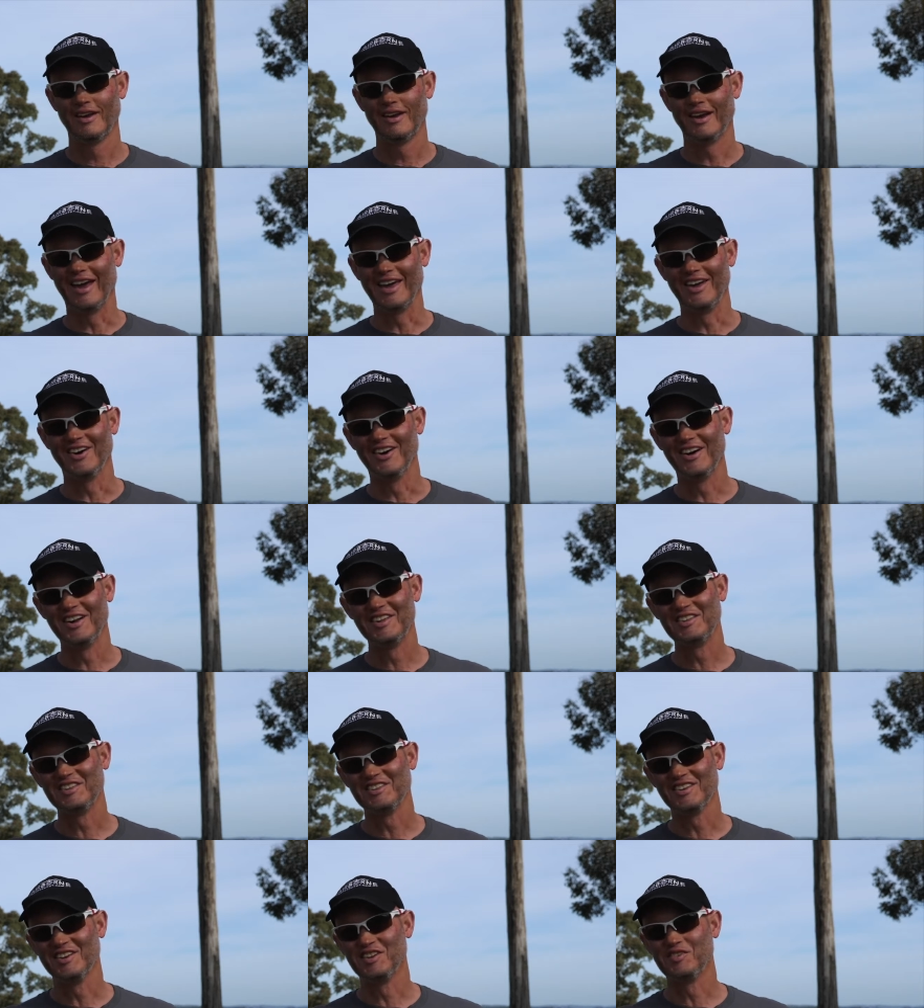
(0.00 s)
Hey
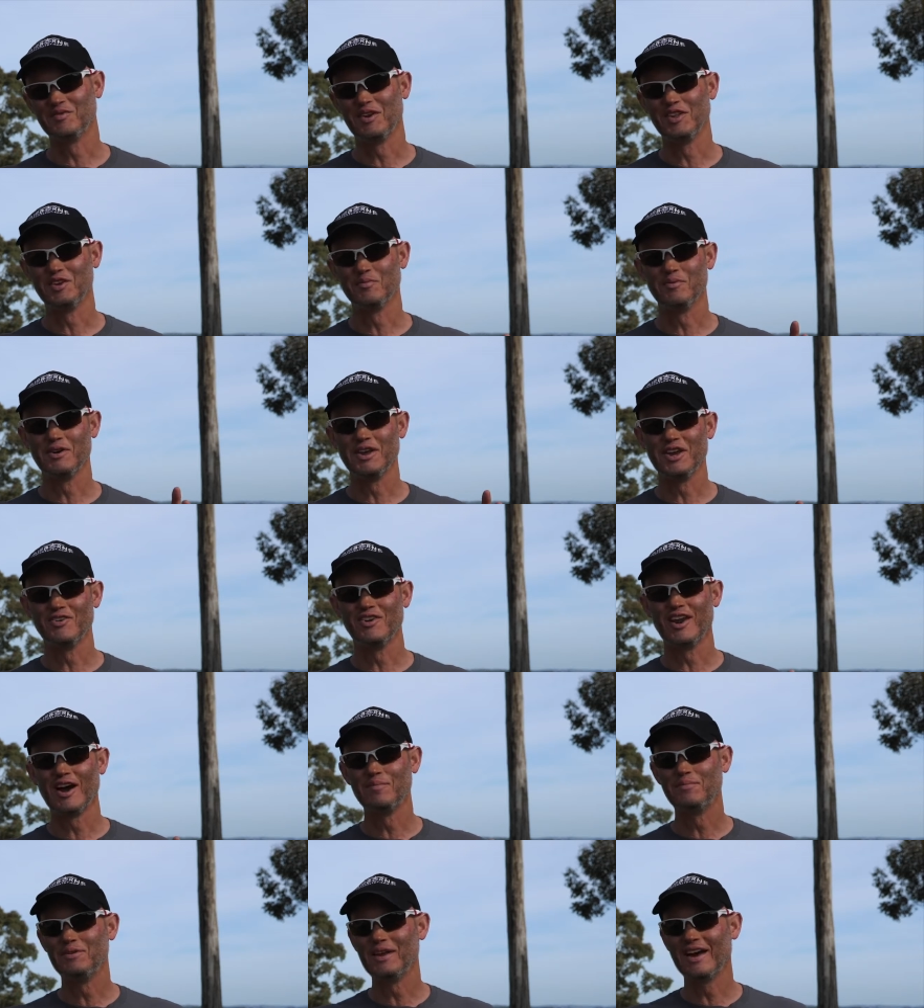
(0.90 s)
guys, I just wanted to bring you an
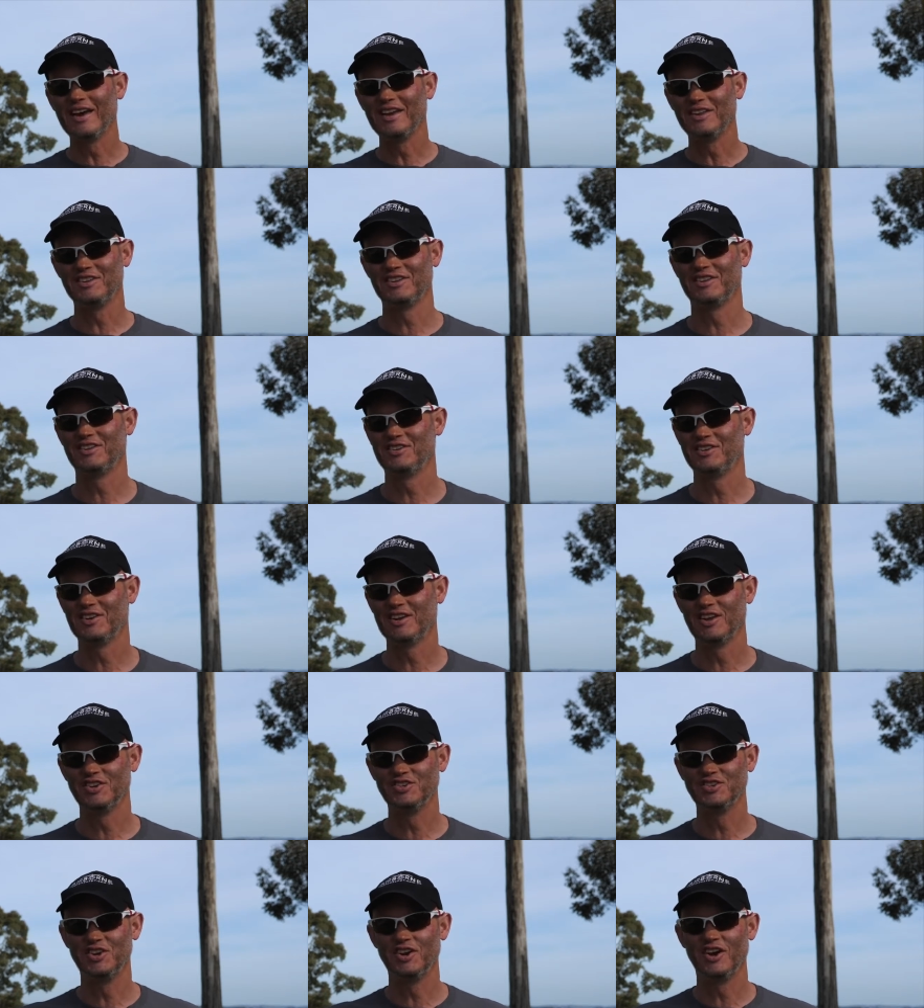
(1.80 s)
update to
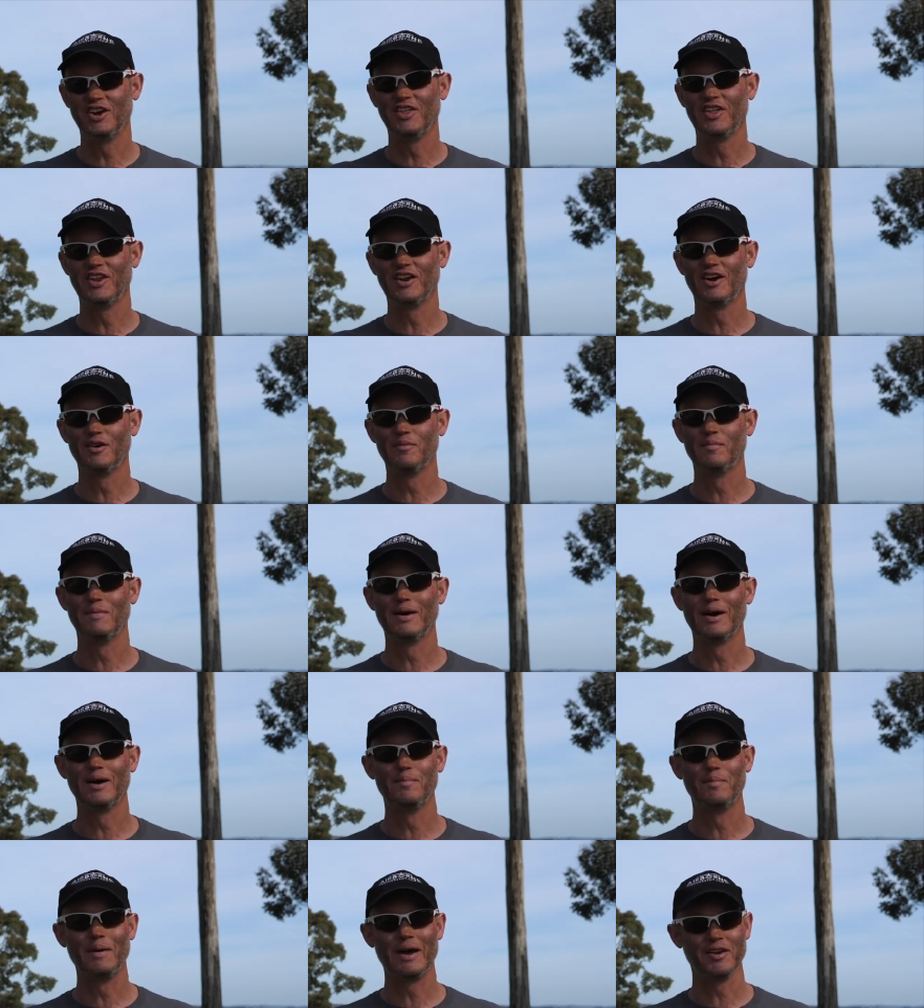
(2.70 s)
let you know that I'm
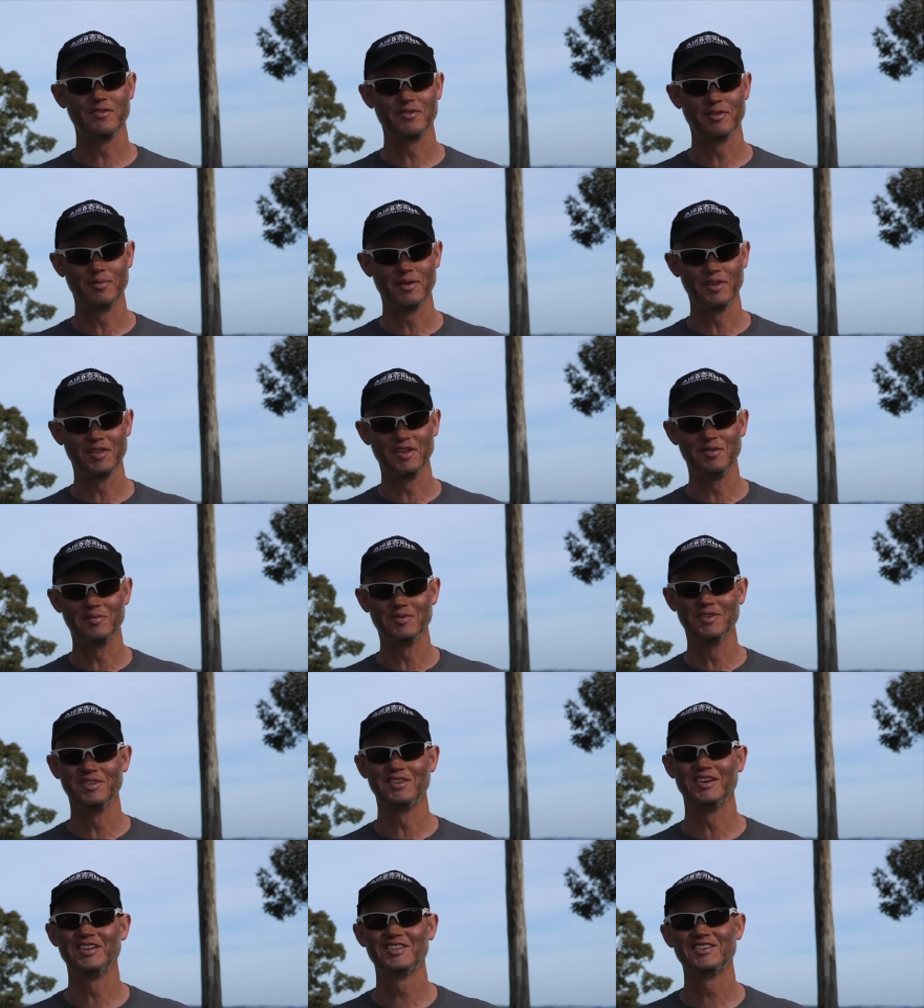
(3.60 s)
back from the
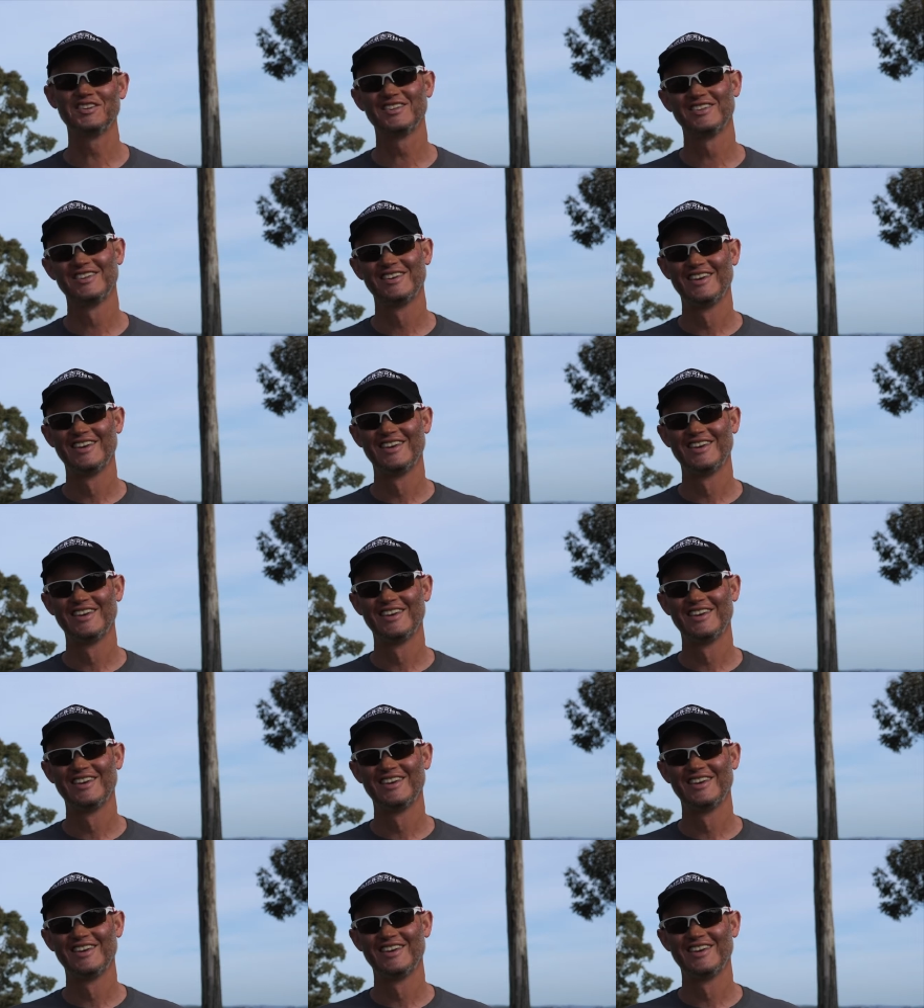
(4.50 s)
Simpson Desert,